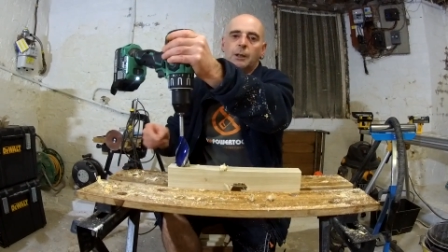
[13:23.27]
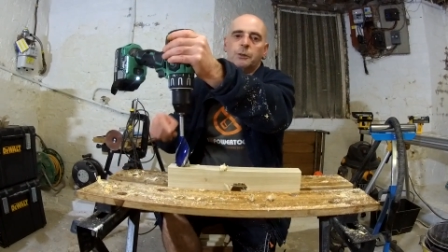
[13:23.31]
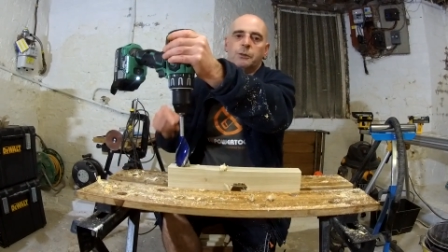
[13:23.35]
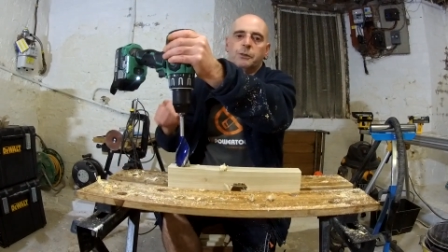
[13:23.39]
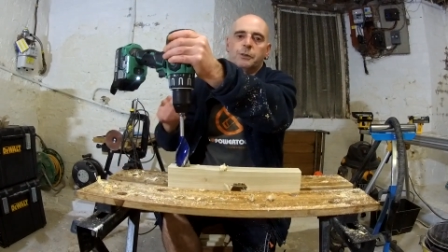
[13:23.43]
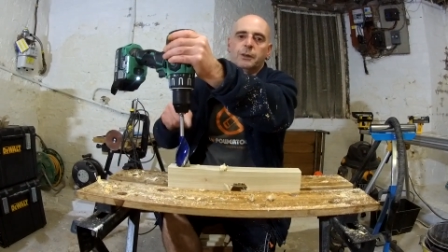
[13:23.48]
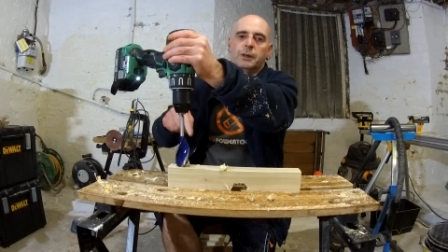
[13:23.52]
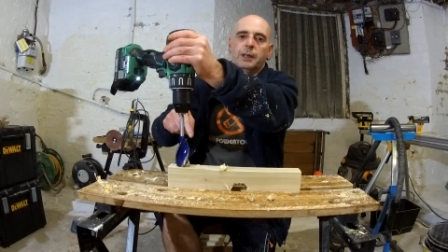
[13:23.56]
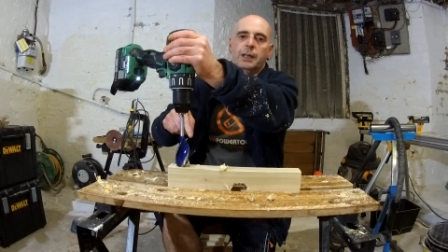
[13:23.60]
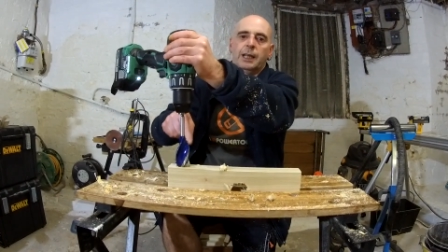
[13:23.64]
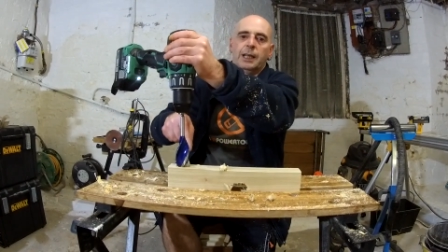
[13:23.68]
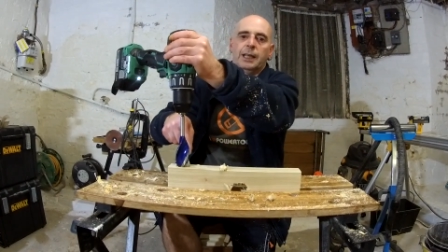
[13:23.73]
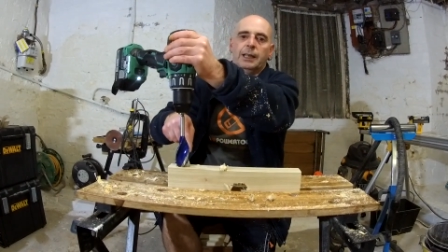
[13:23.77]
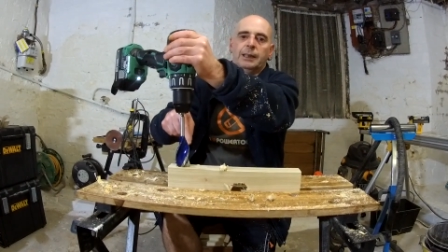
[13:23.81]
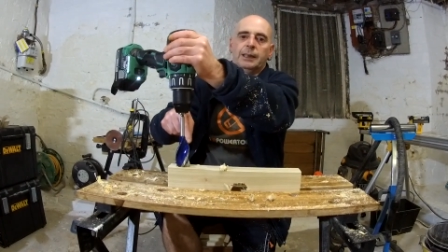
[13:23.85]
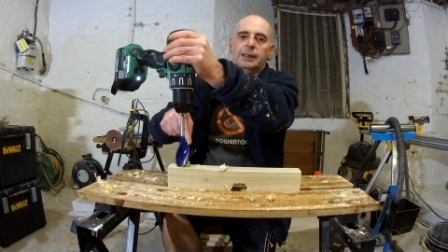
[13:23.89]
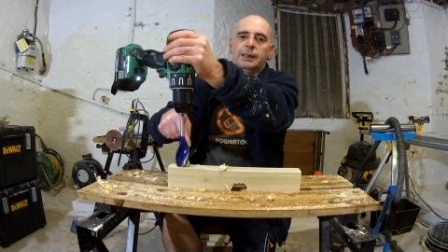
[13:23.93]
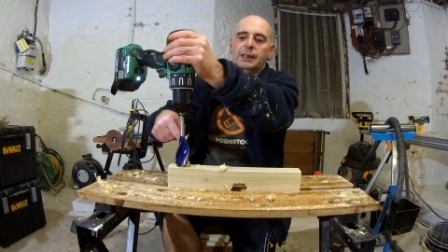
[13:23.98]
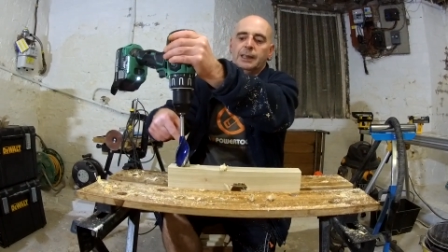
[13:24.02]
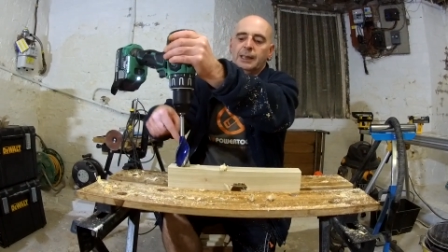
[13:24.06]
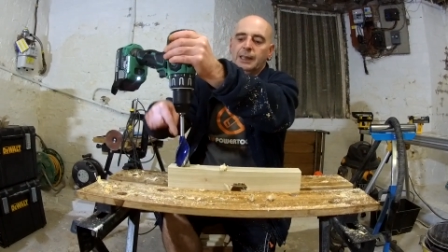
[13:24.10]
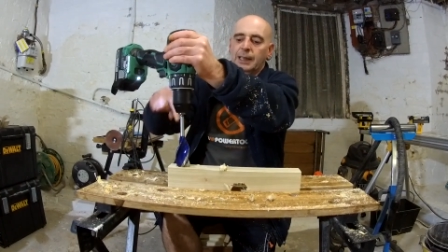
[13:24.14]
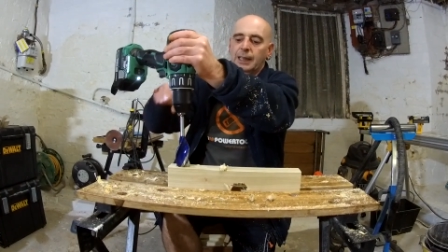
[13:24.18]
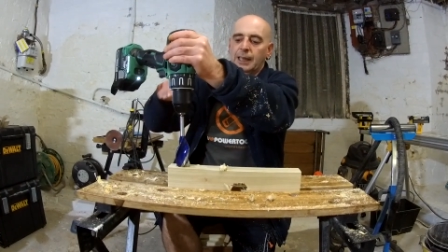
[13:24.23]
was forgetting,
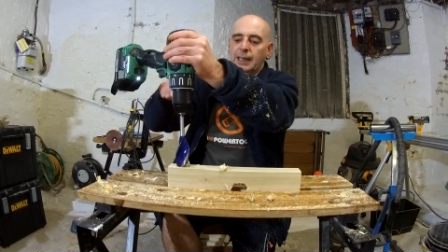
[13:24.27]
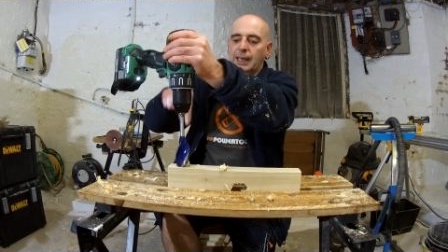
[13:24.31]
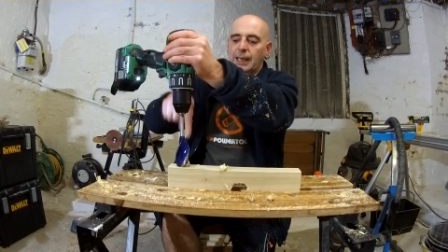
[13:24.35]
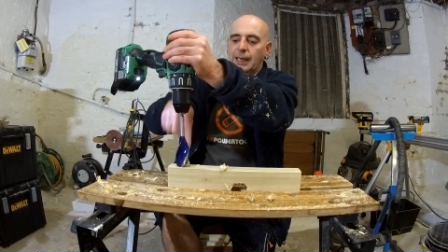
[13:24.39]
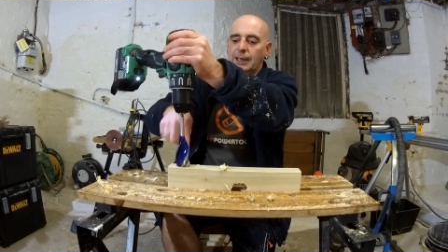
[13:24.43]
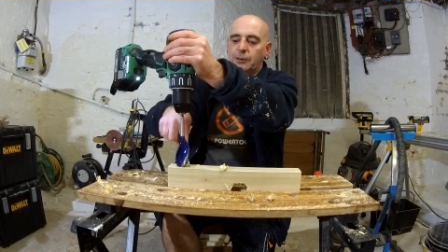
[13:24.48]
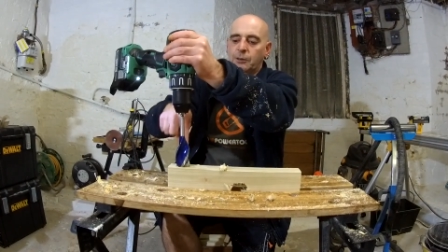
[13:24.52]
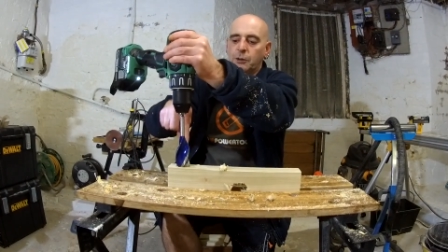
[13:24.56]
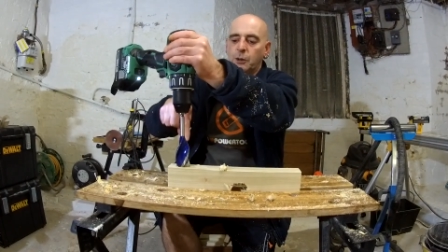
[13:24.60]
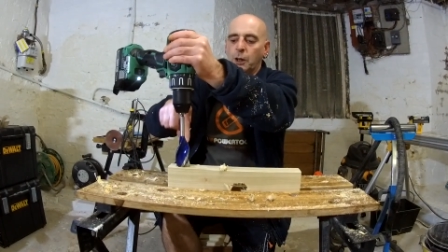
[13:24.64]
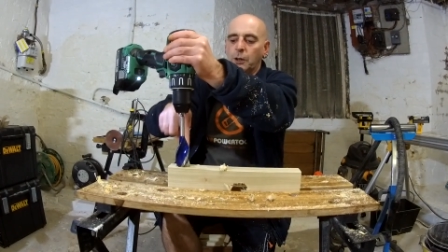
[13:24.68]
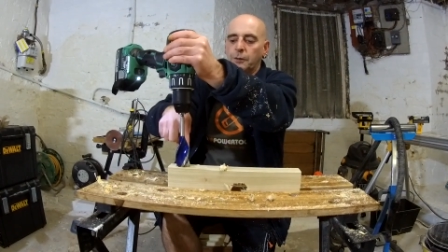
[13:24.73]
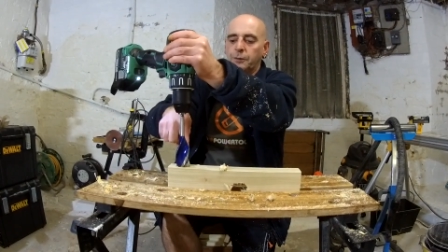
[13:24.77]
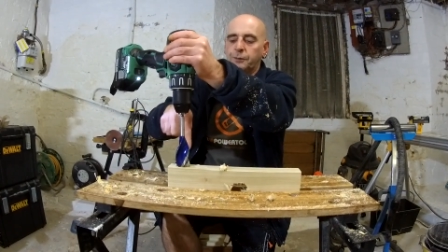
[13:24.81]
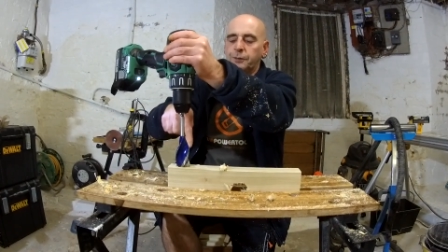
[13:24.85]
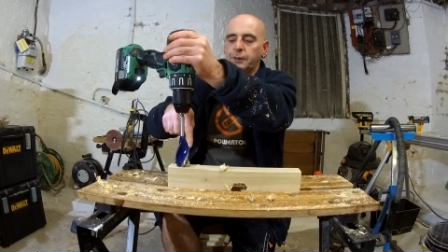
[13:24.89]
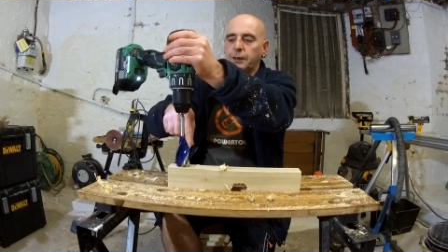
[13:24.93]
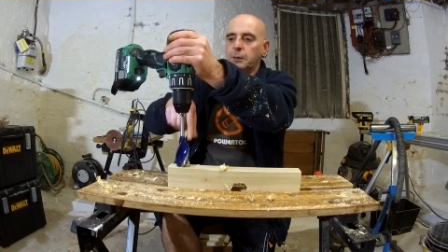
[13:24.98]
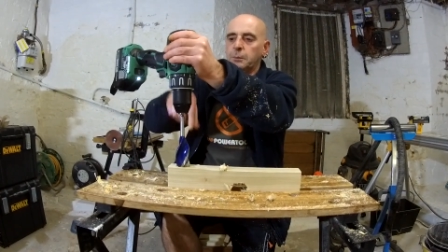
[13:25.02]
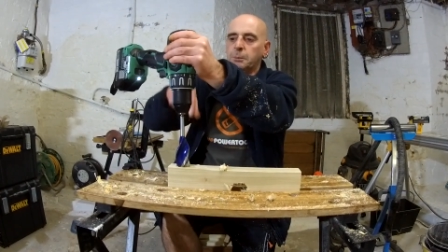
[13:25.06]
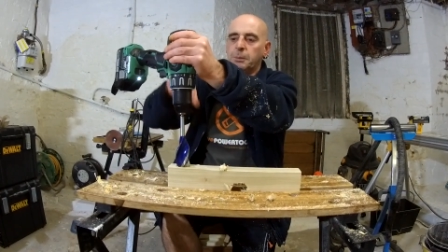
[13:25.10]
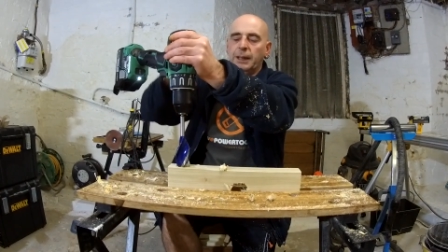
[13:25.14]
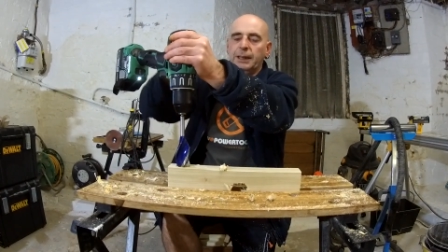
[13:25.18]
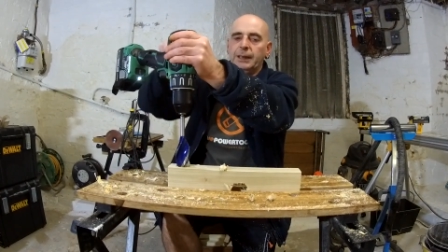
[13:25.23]
it's got a
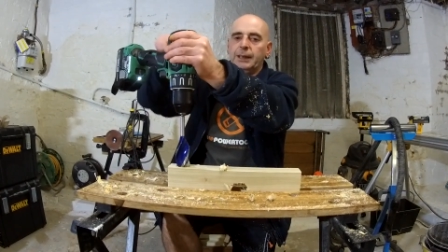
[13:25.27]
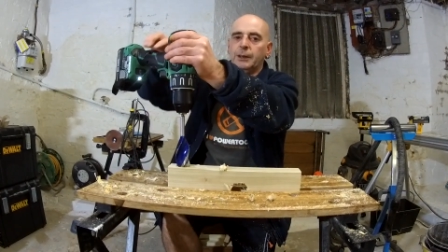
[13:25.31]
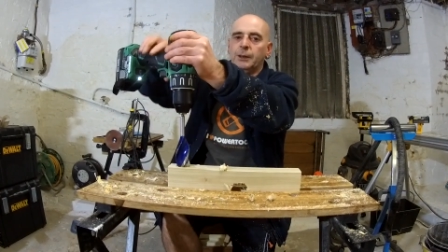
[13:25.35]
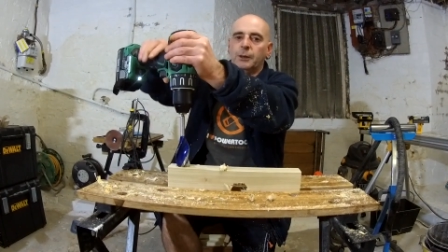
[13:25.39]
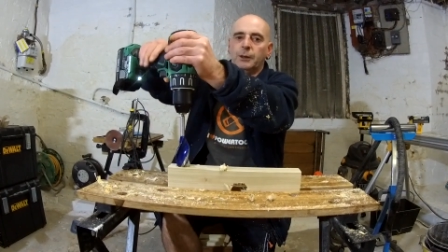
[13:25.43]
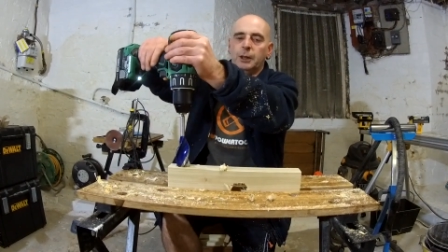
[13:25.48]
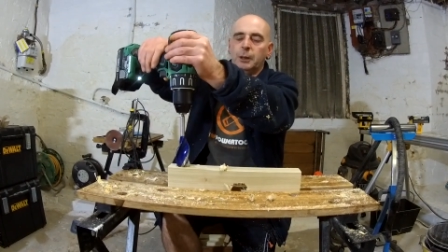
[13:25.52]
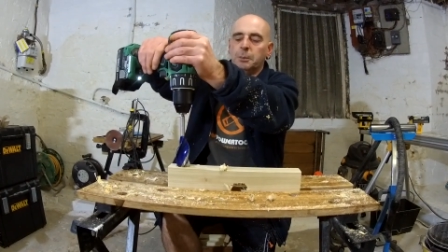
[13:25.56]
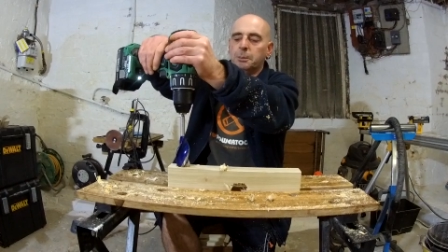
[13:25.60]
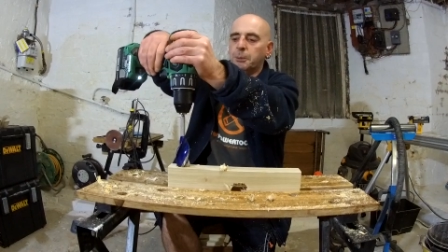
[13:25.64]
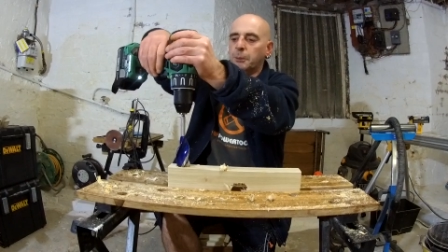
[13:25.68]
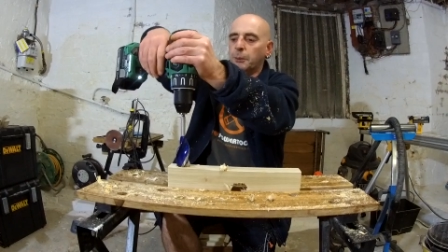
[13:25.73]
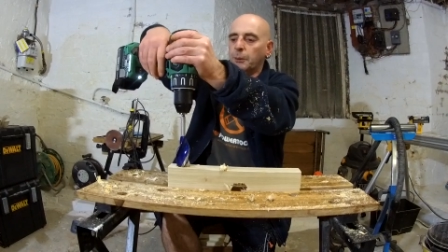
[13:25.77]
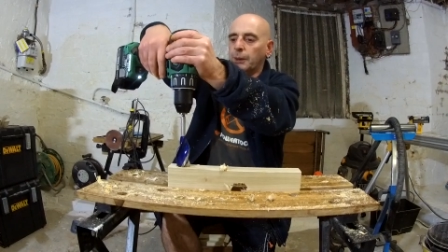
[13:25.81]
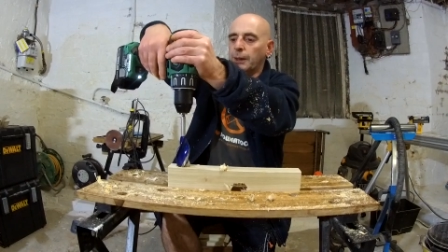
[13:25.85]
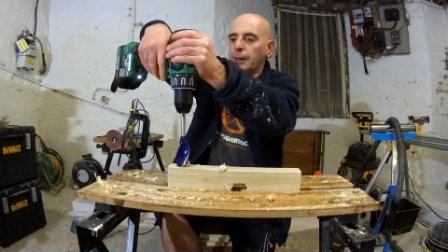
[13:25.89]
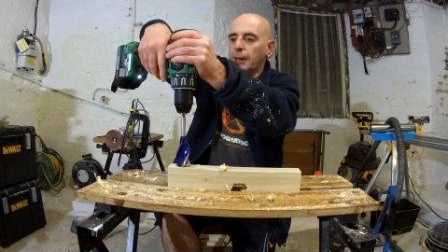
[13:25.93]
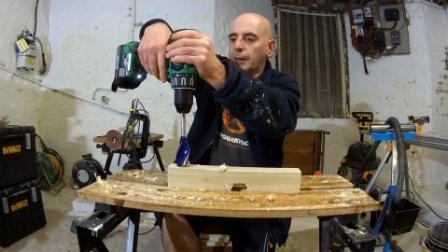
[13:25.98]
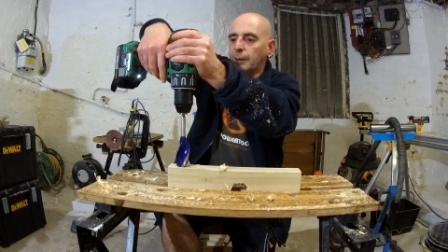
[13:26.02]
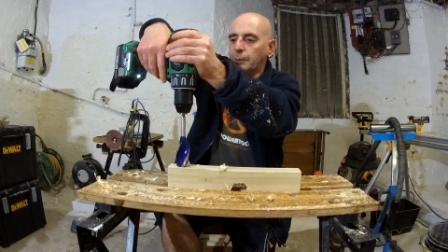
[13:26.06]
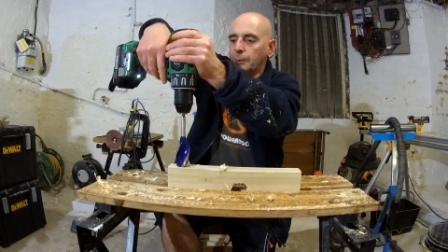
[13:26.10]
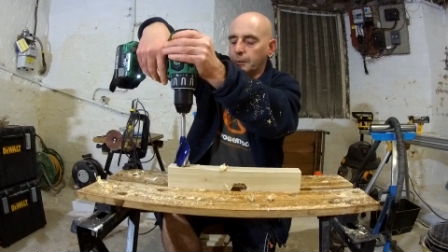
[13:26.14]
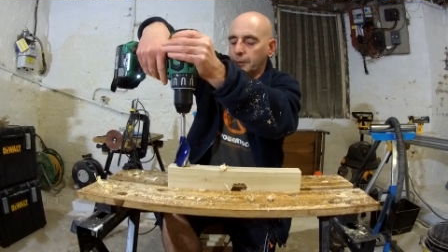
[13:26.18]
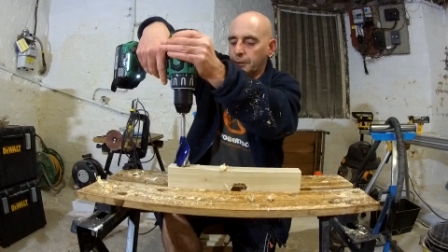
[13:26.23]
feed bit, you're not going to pull it
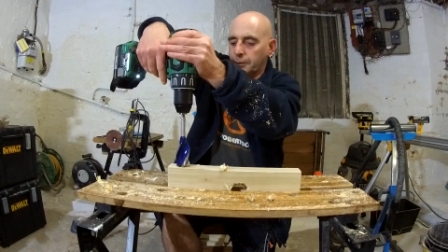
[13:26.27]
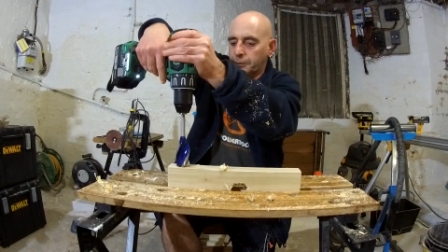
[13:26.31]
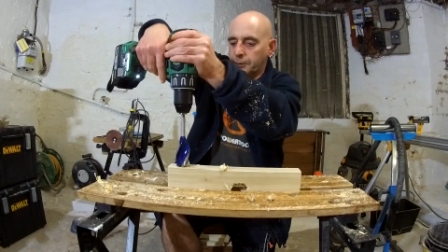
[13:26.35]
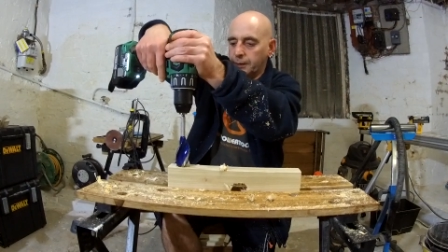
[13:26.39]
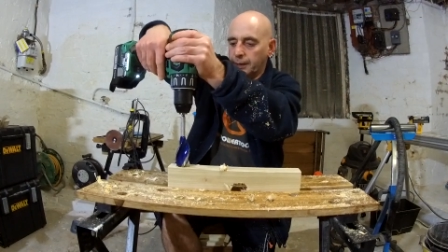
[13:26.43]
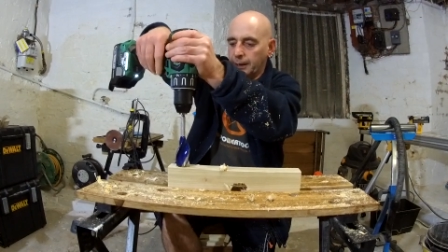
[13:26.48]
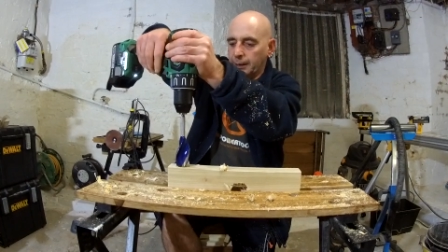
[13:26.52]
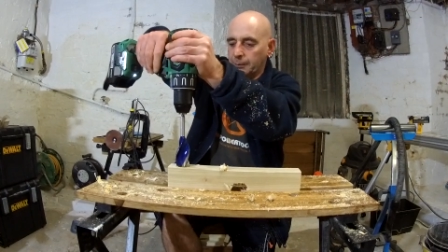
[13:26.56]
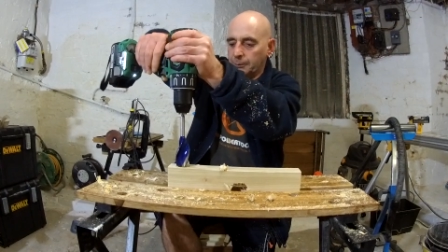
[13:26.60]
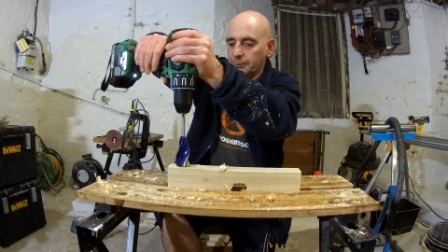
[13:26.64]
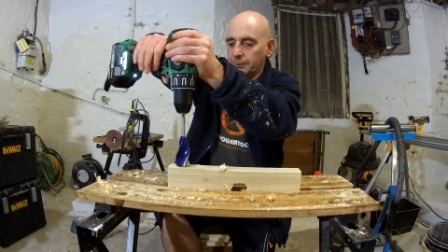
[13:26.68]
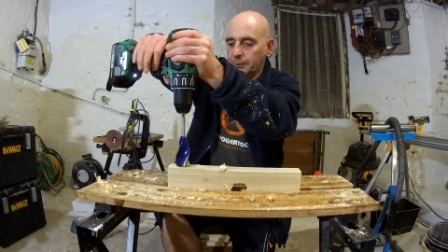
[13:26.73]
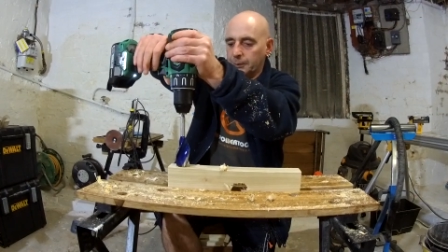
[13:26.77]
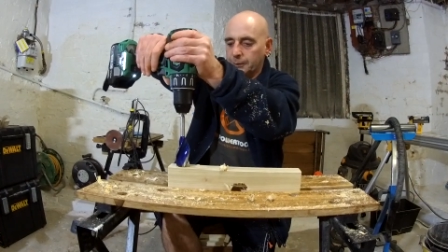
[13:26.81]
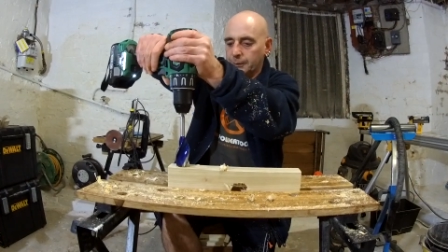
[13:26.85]
out the same.